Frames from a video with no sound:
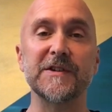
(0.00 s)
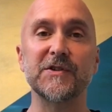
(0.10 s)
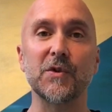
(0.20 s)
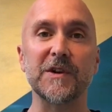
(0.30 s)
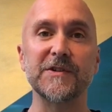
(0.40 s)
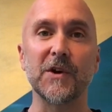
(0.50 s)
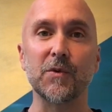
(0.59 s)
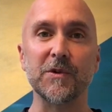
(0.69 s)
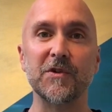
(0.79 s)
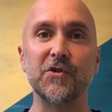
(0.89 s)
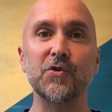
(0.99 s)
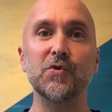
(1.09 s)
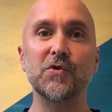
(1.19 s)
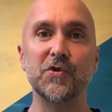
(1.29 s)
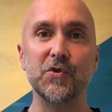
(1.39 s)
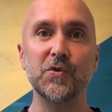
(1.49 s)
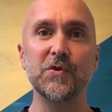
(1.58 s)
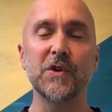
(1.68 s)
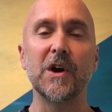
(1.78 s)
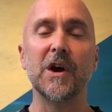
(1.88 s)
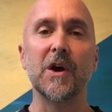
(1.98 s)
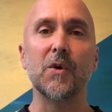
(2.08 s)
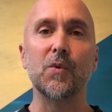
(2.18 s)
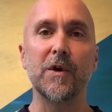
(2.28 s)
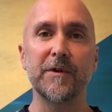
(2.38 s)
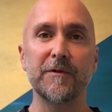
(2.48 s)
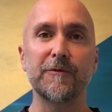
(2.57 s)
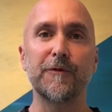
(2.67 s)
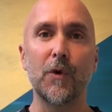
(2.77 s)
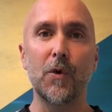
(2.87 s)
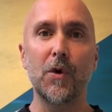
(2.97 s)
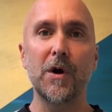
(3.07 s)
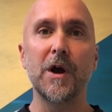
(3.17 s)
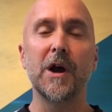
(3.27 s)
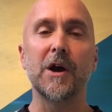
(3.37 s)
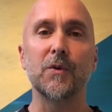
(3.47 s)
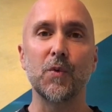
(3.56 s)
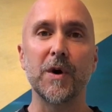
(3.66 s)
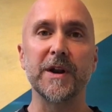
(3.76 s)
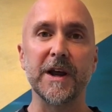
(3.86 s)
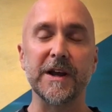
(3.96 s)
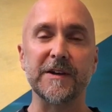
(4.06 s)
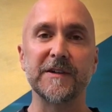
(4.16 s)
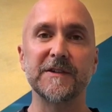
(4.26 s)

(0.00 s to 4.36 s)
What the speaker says: So let's start with 2 2s, 1 4 and 1 8.